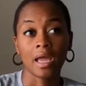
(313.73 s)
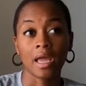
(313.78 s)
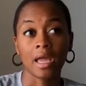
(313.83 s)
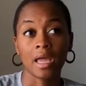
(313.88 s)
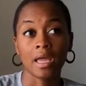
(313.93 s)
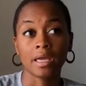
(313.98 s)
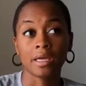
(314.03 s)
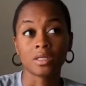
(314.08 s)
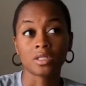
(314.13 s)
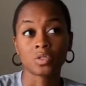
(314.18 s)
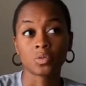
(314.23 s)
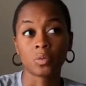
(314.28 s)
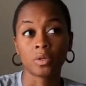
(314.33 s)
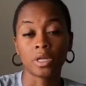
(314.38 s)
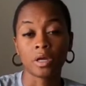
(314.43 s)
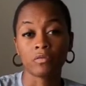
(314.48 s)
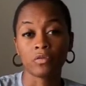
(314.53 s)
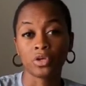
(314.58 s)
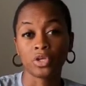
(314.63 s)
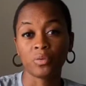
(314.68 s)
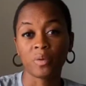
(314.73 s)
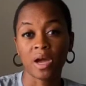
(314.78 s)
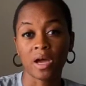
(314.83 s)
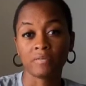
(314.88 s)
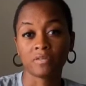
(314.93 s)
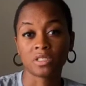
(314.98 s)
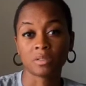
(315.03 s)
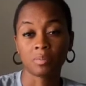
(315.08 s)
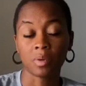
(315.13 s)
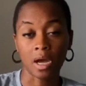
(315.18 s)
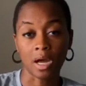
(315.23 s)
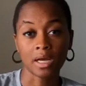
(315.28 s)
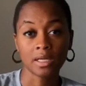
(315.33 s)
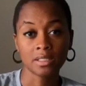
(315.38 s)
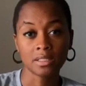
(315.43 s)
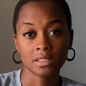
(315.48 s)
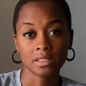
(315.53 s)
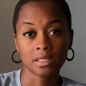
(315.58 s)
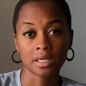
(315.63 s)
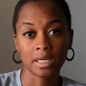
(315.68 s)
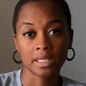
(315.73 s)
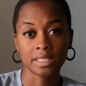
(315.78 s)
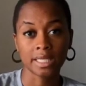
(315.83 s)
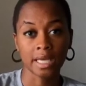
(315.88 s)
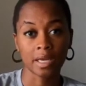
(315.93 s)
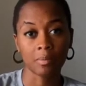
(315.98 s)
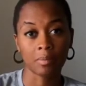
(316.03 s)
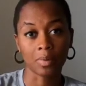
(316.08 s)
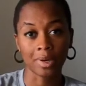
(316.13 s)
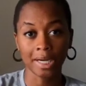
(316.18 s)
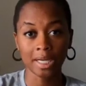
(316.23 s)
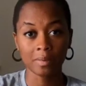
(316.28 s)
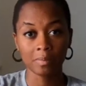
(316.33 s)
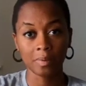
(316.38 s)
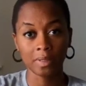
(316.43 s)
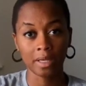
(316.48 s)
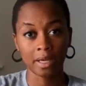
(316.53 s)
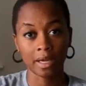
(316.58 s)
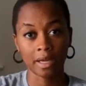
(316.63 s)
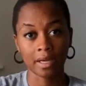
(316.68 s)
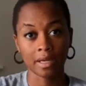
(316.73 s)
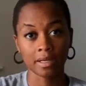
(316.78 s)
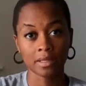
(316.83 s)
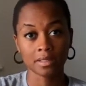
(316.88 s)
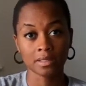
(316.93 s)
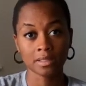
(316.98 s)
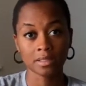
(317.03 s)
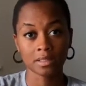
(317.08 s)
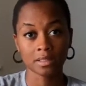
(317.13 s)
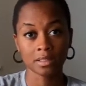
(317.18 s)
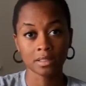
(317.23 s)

And whenever you have to pause and take a break, because